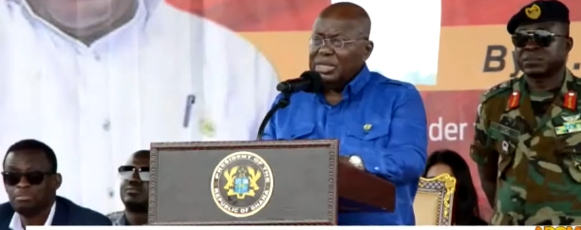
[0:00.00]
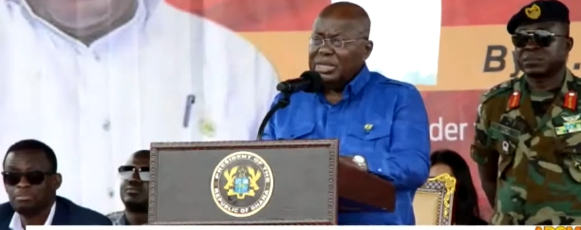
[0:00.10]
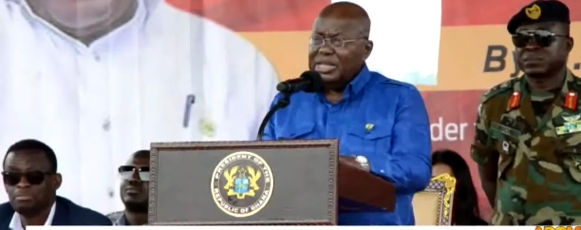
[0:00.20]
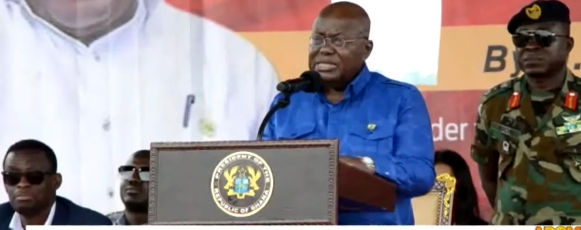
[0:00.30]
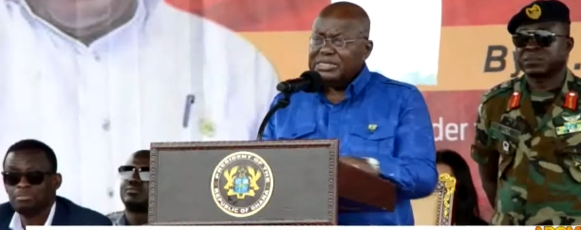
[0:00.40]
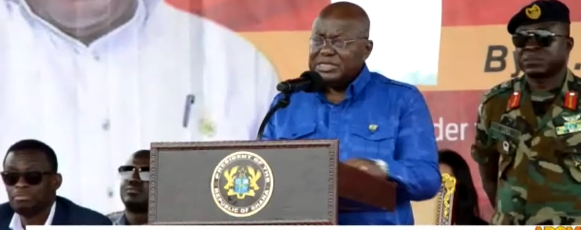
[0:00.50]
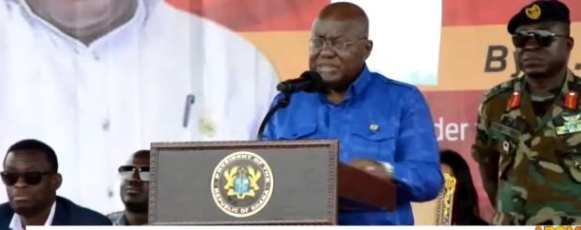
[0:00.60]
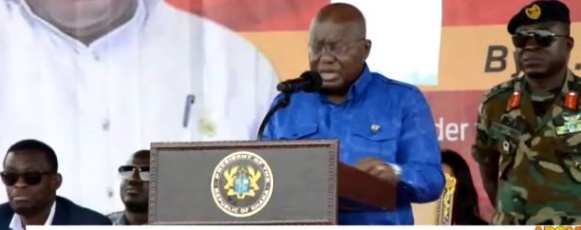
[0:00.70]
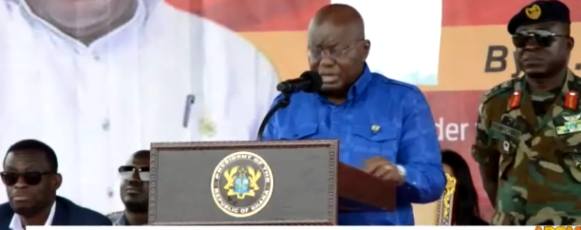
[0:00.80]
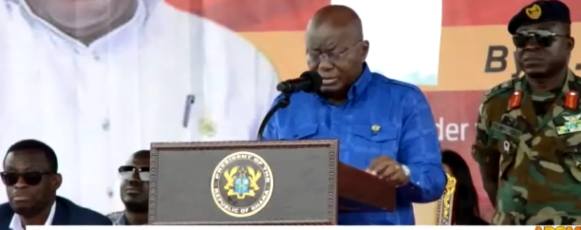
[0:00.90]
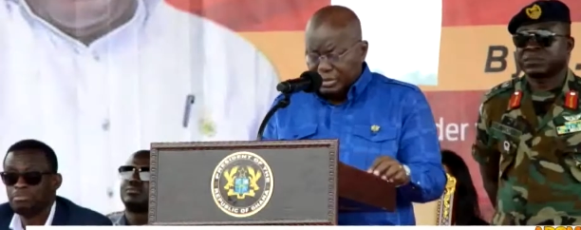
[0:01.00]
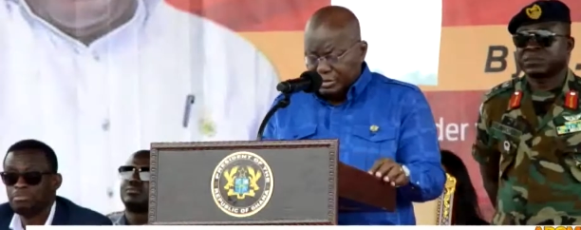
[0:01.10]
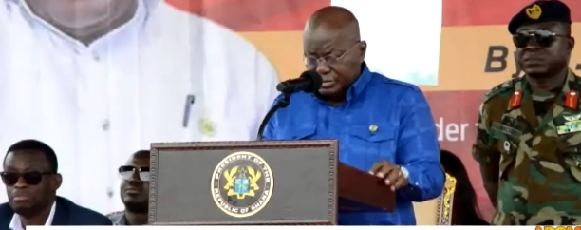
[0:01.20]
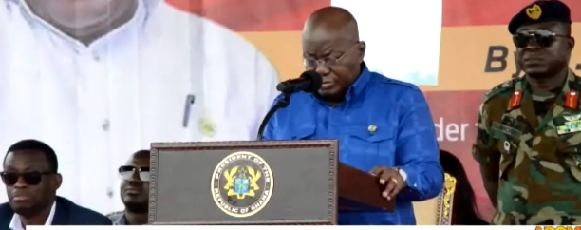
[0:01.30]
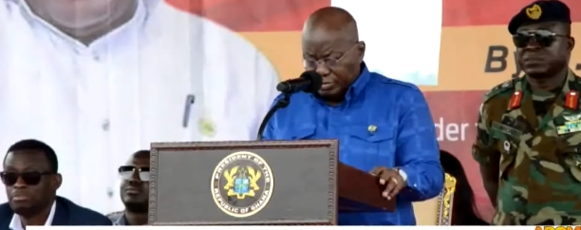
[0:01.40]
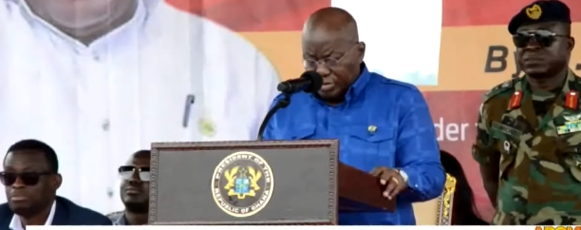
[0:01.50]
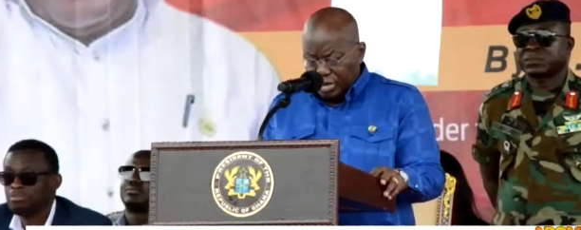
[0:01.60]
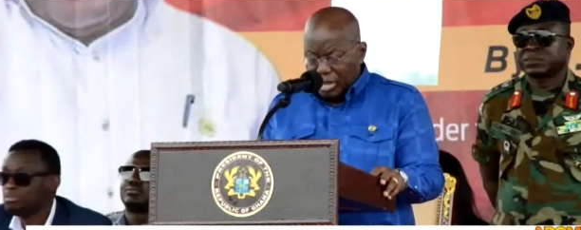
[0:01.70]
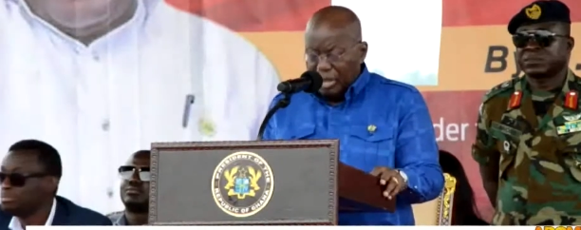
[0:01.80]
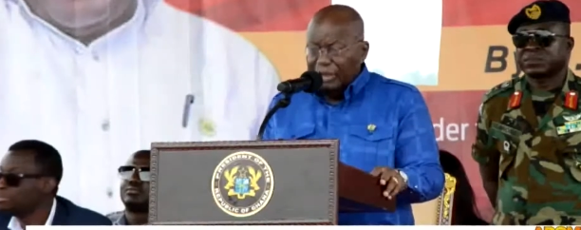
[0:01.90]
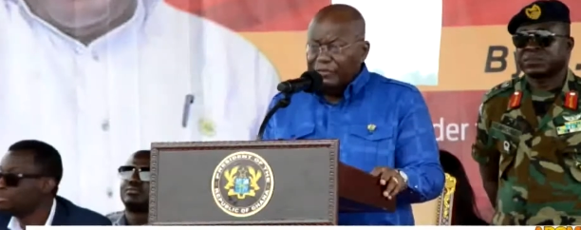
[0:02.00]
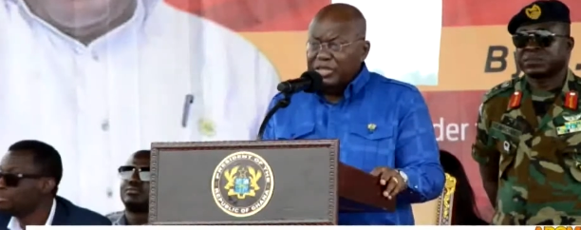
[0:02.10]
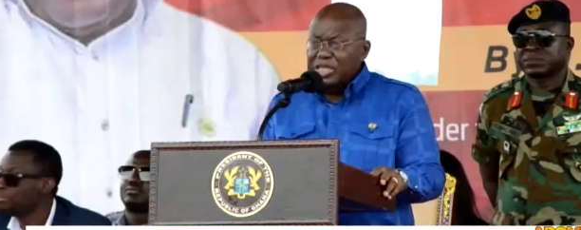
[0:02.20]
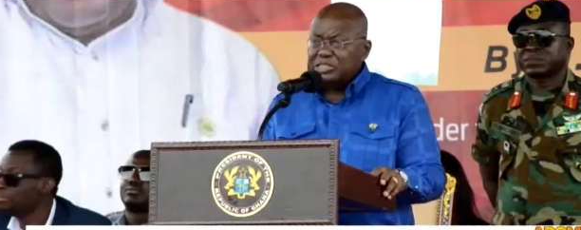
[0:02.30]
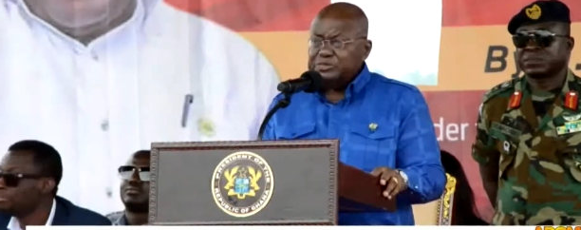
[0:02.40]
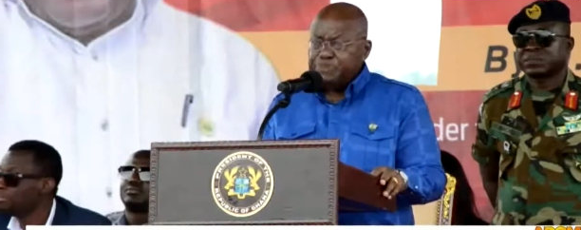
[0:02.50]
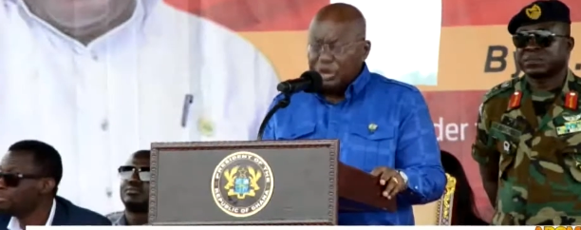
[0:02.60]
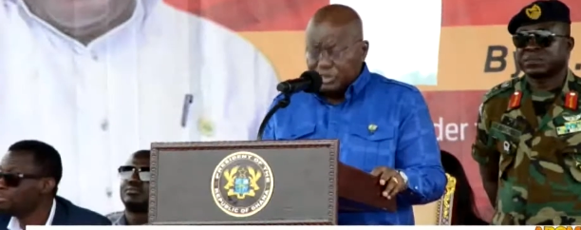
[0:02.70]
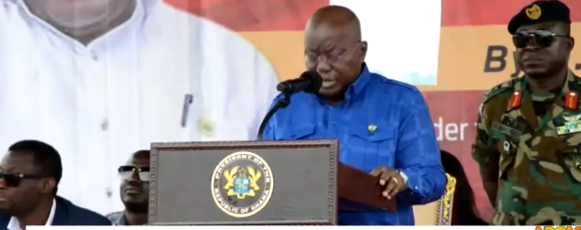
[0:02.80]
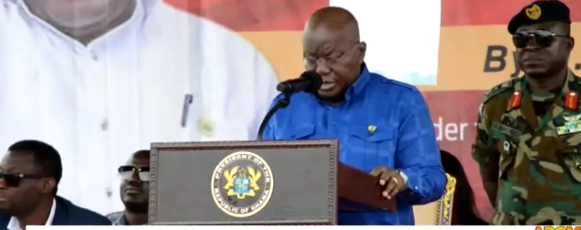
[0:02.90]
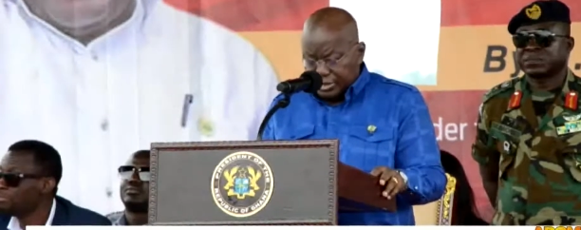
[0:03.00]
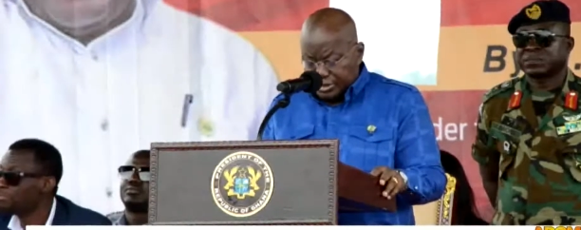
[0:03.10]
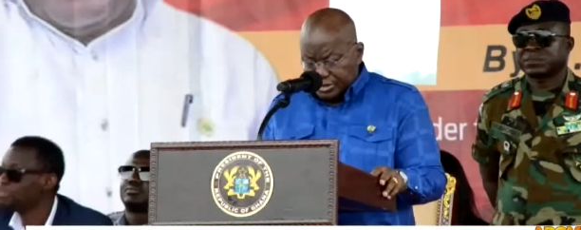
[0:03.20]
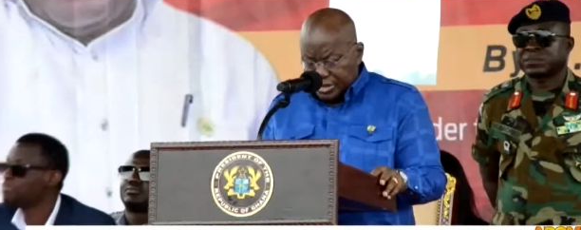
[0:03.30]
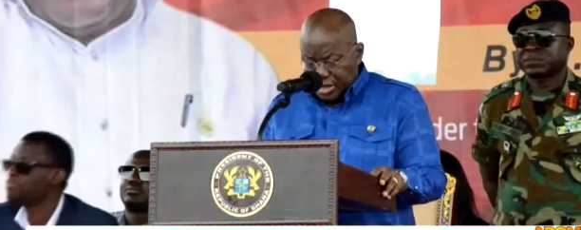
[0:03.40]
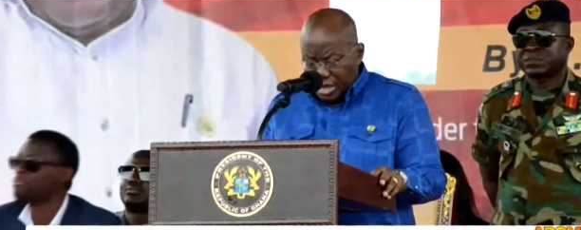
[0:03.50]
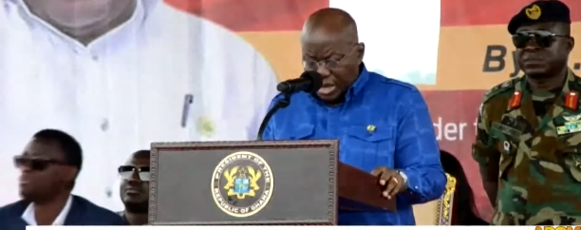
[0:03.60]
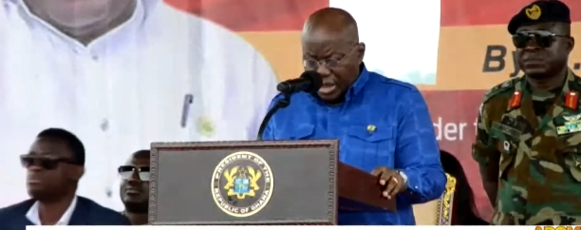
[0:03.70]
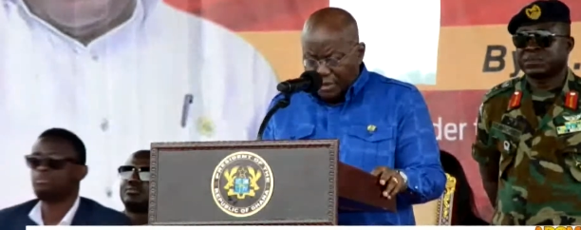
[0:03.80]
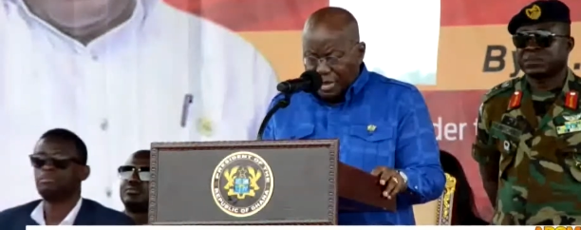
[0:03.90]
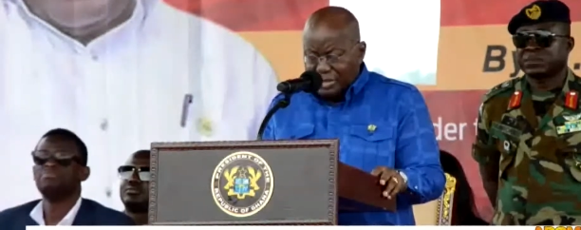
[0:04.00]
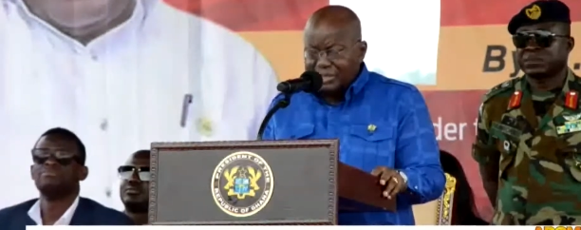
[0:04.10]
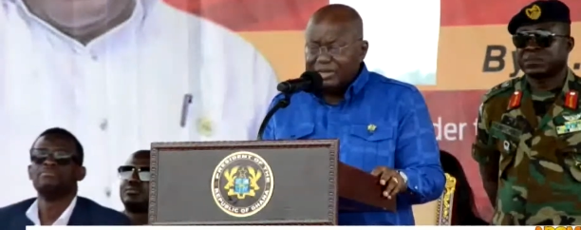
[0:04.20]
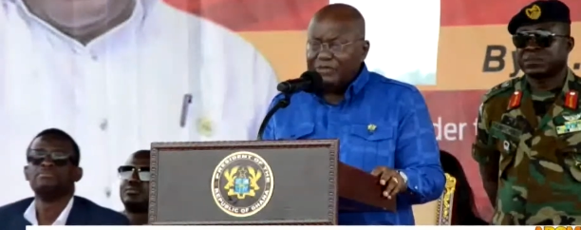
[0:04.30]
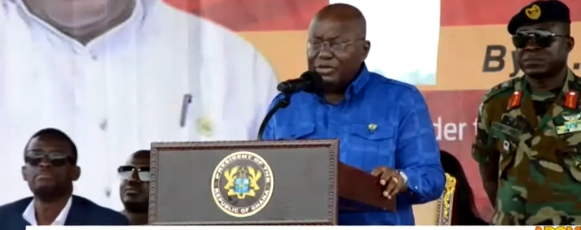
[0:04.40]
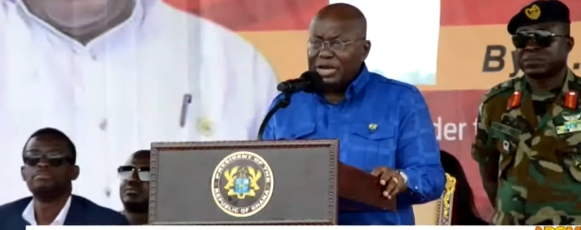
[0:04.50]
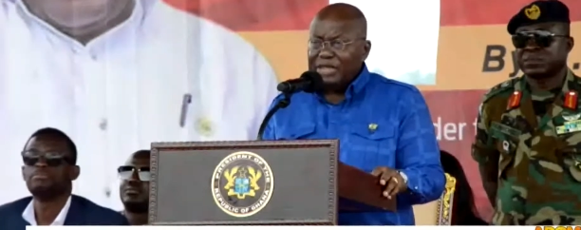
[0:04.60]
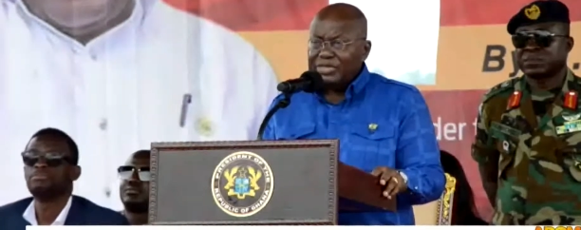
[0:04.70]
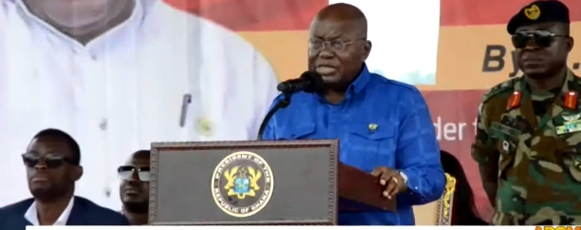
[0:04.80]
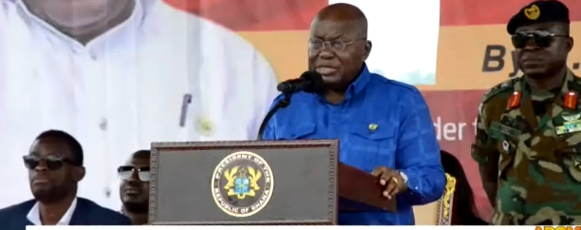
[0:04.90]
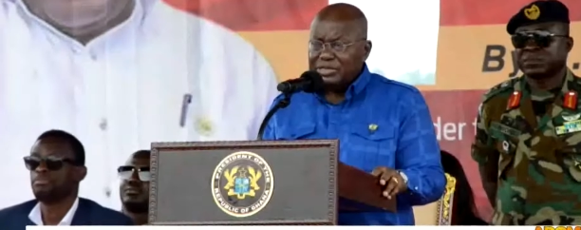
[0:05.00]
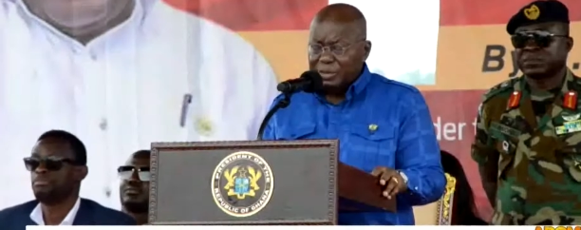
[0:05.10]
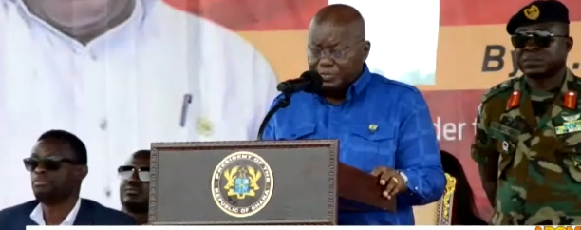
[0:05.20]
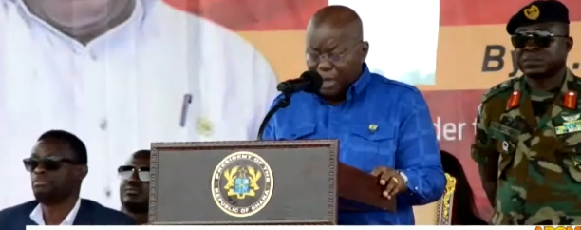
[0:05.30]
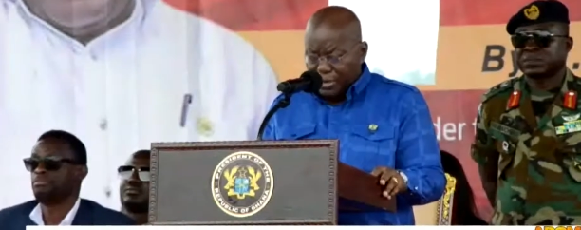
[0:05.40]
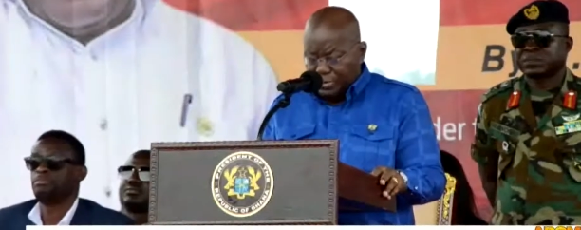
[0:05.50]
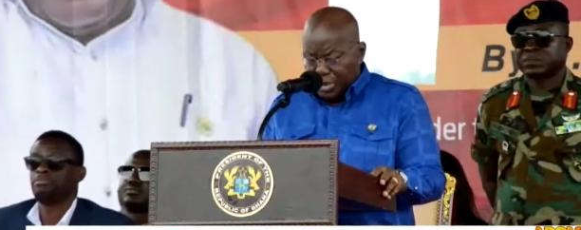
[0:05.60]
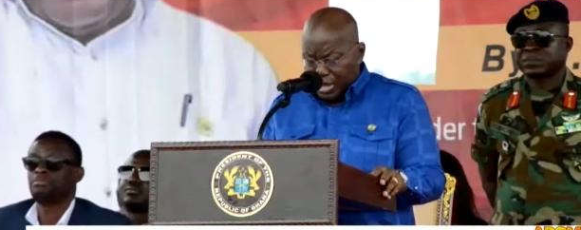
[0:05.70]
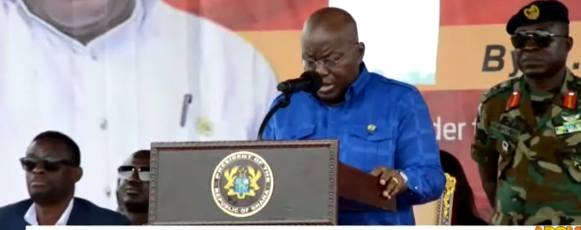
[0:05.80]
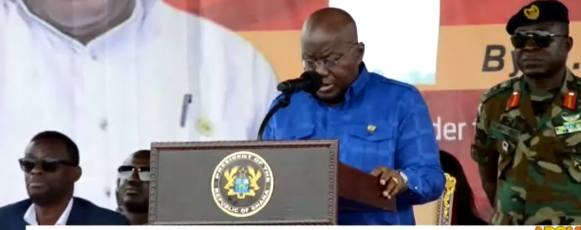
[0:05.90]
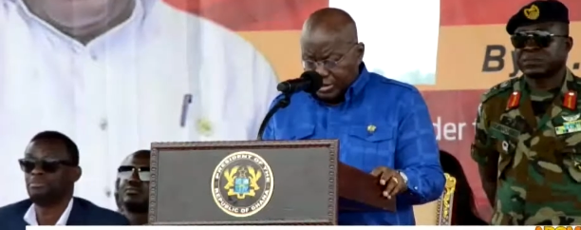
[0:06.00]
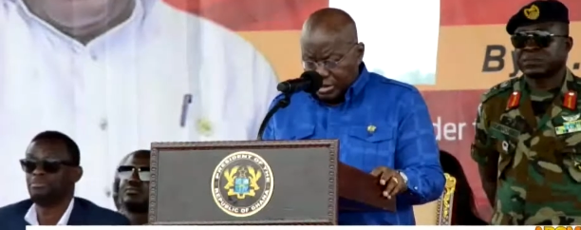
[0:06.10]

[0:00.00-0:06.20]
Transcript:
Speaker 1: Ladies and gentlemen, these projects, along several others in the pipeline,